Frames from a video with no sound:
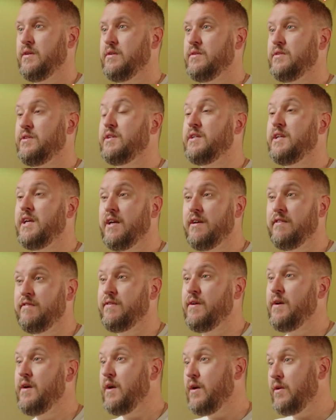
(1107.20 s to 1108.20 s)
to
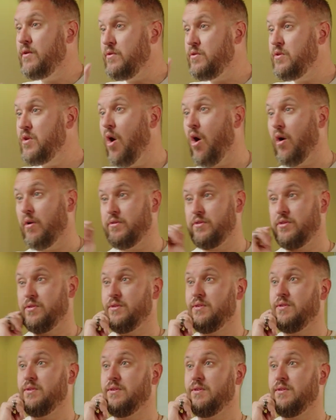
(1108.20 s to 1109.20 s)
give, not
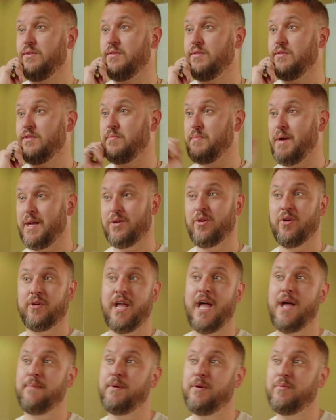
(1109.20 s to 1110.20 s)
to make God
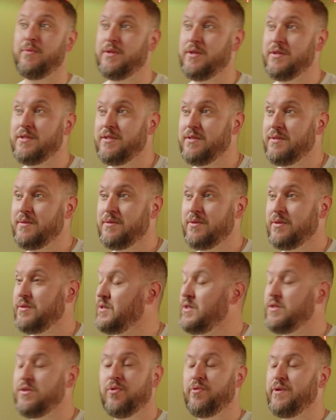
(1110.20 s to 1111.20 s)
happy with us, because
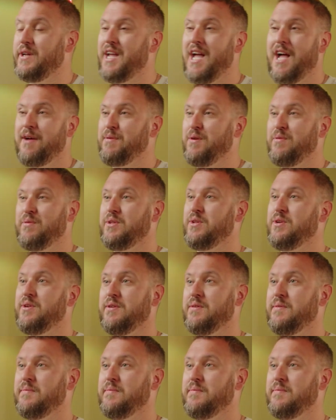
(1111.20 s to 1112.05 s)
he's already happy with you,